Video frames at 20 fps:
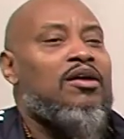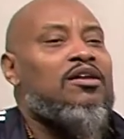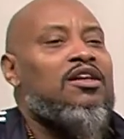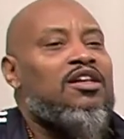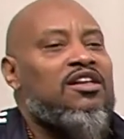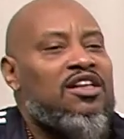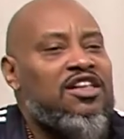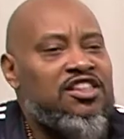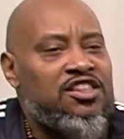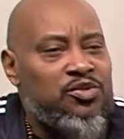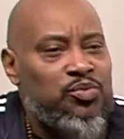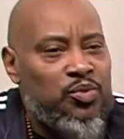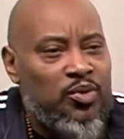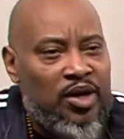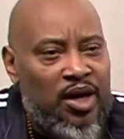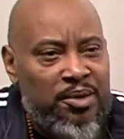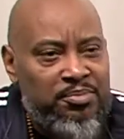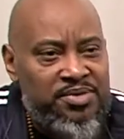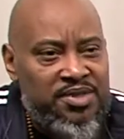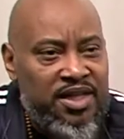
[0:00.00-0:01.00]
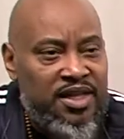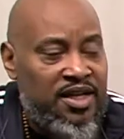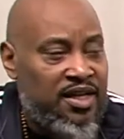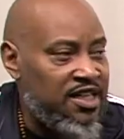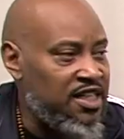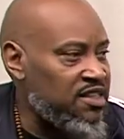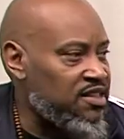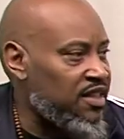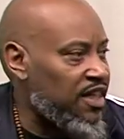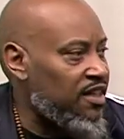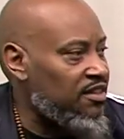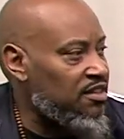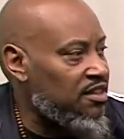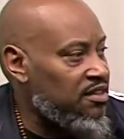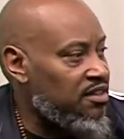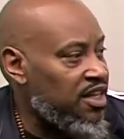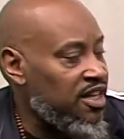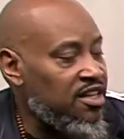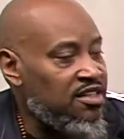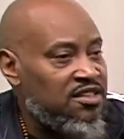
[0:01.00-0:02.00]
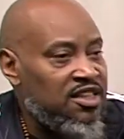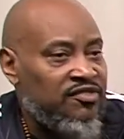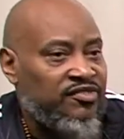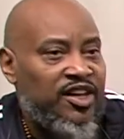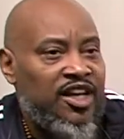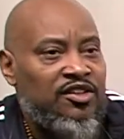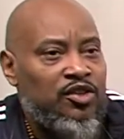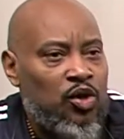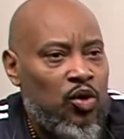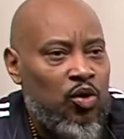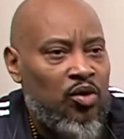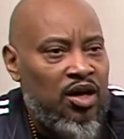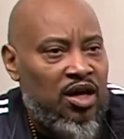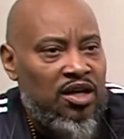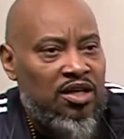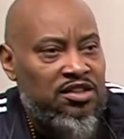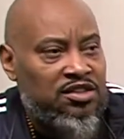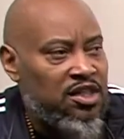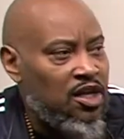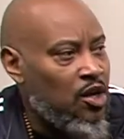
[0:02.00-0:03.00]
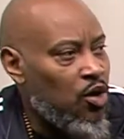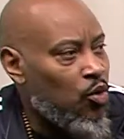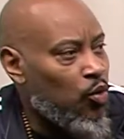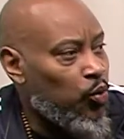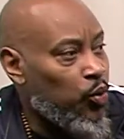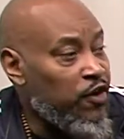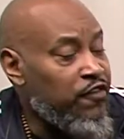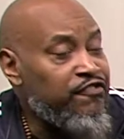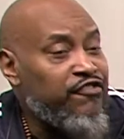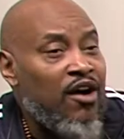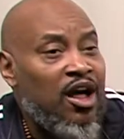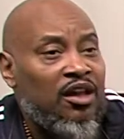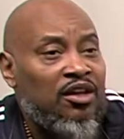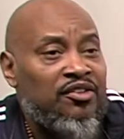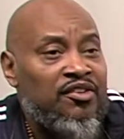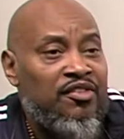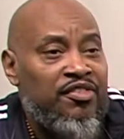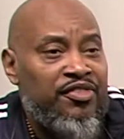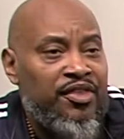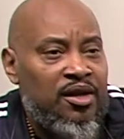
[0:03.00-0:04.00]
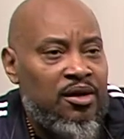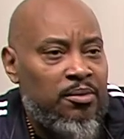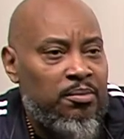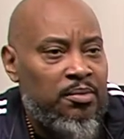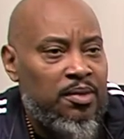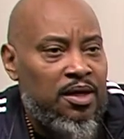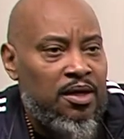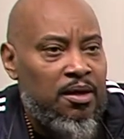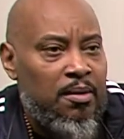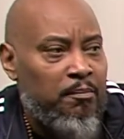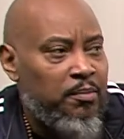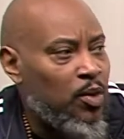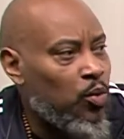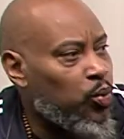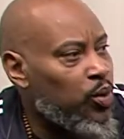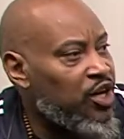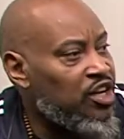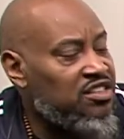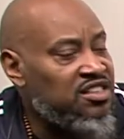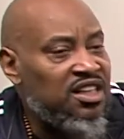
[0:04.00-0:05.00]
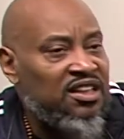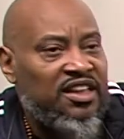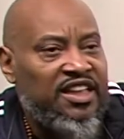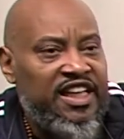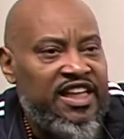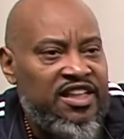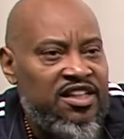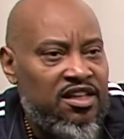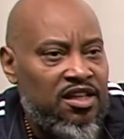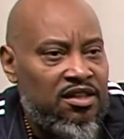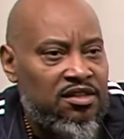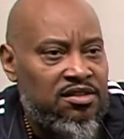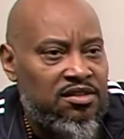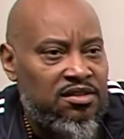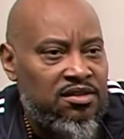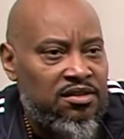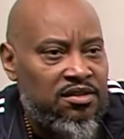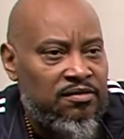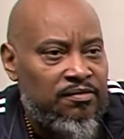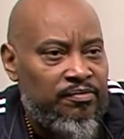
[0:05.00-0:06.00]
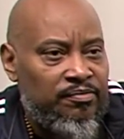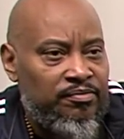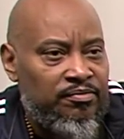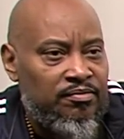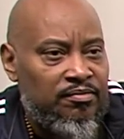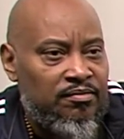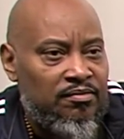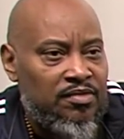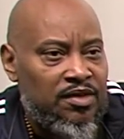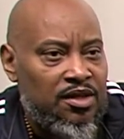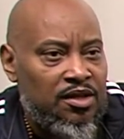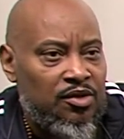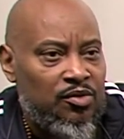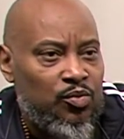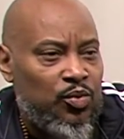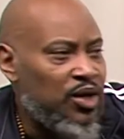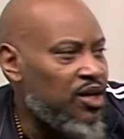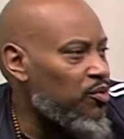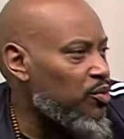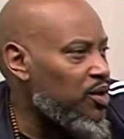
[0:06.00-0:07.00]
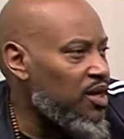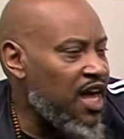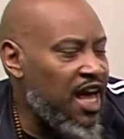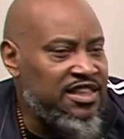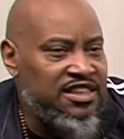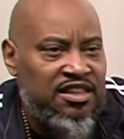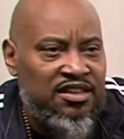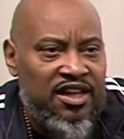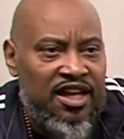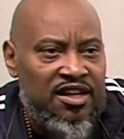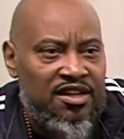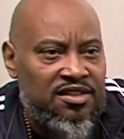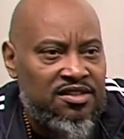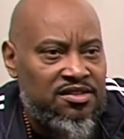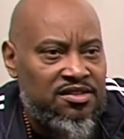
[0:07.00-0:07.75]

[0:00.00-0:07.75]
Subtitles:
Listen what I'm saying. It's like the things that they told us, we're following them. But where is it leading us? Where has it led us?